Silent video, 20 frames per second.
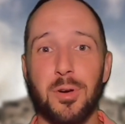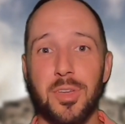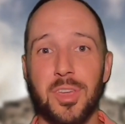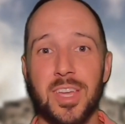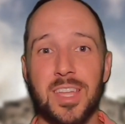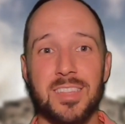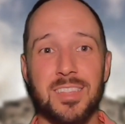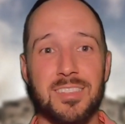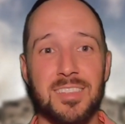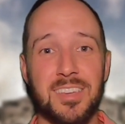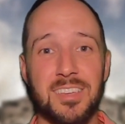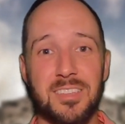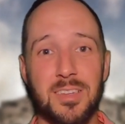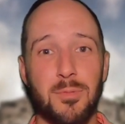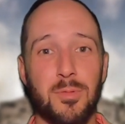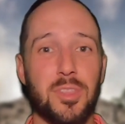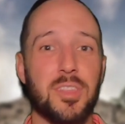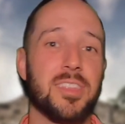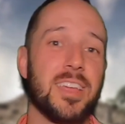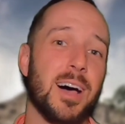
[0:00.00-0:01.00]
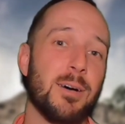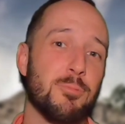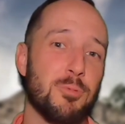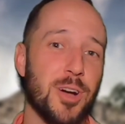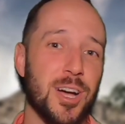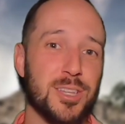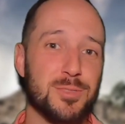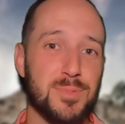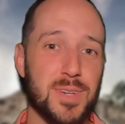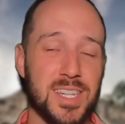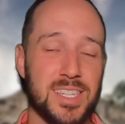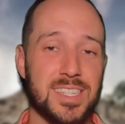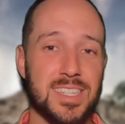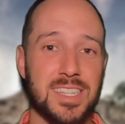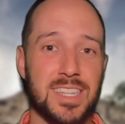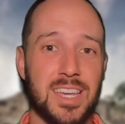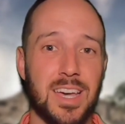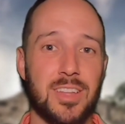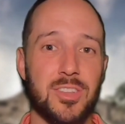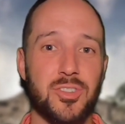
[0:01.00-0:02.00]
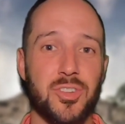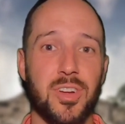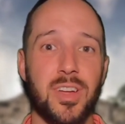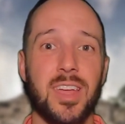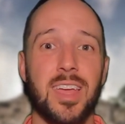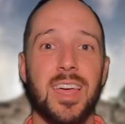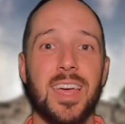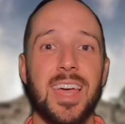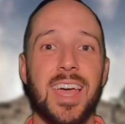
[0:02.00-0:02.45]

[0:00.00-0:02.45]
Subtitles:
You get to see some of the top prospects in the country